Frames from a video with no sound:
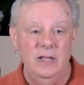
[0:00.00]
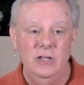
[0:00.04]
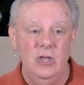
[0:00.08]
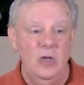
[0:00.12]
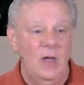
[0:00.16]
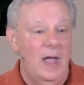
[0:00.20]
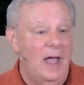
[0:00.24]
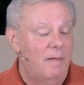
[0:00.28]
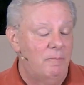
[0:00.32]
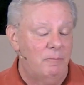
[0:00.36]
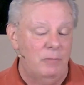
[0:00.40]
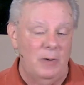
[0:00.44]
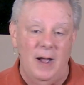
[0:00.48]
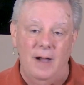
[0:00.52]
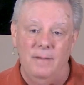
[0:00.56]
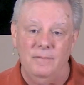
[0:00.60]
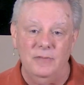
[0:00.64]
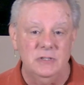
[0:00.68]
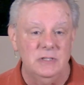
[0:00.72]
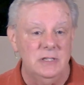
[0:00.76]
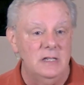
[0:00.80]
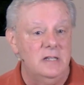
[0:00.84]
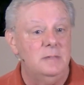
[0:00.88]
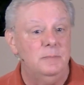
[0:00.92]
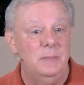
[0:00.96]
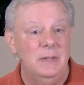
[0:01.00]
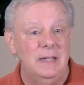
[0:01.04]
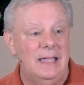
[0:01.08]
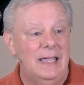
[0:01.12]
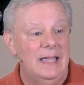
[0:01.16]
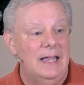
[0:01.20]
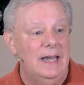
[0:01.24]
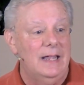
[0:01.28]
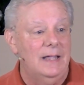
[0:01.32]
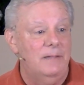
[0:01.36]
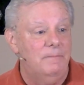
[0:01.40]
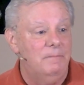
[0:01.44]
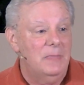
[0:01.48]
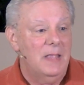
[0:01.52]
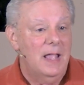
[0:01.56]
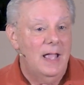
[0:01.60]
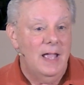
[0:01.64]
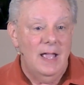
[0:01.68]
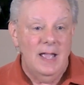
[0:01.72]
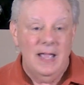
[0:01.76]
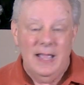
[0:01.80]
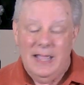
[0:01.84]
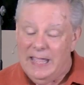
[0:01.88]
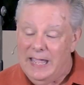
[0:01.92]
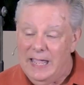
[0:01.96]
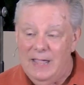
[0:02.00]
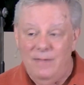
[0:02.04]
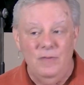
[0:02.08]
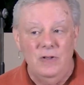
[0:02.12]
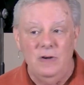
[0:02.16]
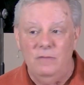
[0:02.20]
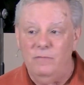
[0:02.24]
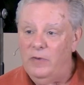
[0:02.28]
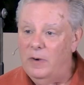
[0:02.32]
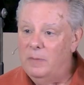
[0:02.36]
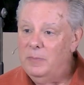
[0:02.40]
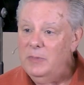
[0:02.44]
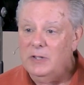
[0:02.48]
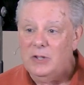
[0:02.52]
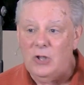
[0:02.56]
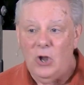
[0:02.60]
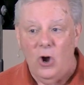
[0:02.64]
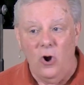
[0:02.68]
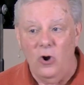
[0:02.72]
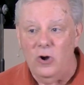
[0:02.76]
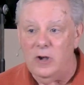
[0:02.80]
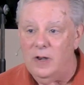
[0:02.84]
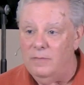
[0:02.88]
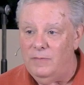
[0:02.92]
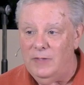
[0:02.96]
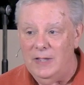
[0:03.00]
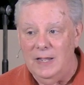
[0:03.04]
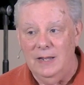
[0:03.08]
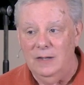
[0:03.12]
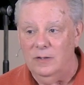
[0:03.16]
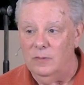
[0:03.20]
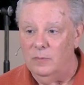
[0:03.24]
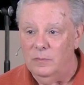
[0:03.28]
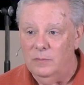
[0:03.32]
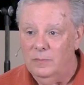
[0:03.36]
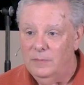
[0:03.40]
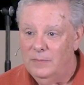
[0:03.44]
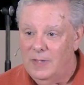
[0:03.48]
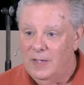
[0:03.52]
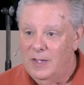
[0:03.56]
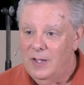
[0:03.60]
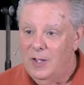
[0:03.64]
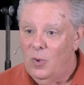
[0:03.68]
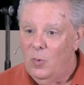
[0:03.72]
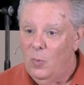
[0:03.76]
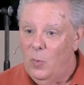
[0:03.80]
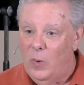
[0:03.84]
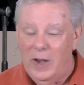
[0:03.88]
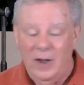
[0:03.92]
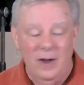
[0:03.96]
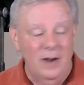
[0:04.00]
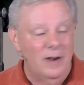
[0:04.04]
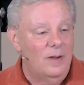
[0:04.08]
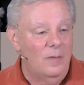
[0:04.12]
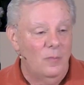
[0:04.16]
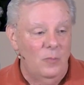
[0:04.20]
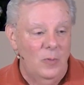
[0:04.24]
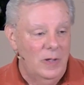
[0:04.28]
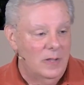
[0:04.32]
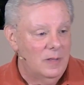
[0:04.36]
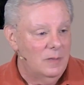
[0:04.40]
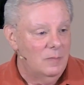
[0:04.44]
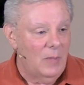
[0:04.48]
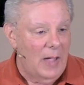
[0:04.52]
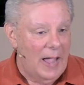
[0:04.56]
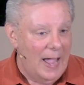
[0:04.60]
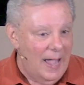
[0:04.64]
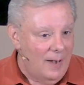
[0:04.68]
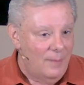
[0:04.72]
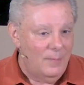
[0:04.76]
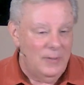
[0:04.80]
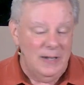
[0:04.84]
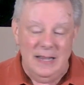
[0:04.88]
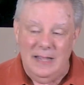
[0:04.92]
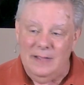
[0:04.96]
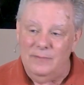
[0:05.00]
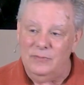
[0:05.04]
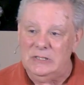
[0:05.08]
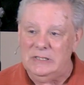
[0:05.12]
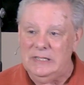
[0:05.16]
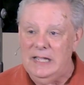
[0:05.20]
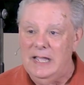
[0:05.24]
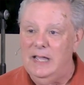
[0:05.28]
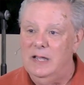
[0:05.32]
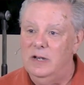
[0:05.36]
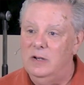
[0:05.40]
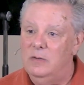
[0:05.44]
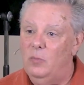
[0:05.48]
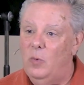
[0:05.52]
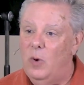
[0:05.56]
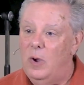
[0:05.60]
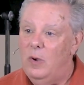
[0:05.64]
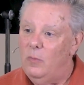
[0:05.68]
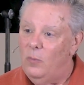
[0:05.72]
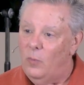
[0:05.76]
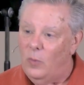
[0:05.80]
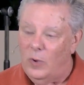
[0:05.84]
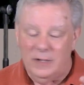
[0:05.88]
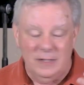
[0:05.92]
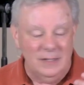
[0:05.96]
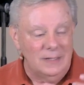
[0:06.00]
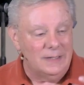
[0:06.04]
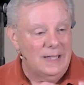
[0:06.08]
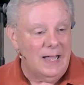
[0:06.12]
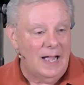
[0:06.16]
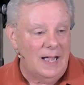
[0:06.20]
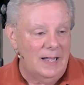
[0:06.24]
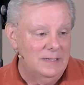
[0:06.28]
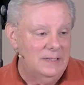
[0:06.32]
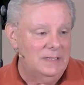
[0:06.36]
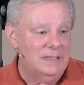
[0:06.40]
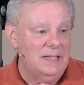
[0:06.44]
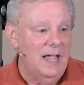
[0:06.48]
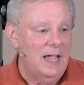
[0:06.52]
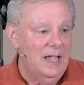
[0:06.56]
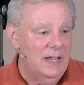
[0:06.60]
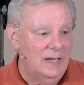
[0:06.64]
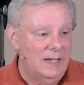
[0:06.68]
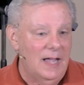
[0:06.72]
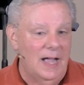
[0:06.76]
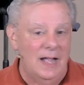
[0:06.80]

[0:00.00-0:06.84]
You have prophecies beginning even from the Garden of Eden, where when Adam and Eve sinned, what did God say?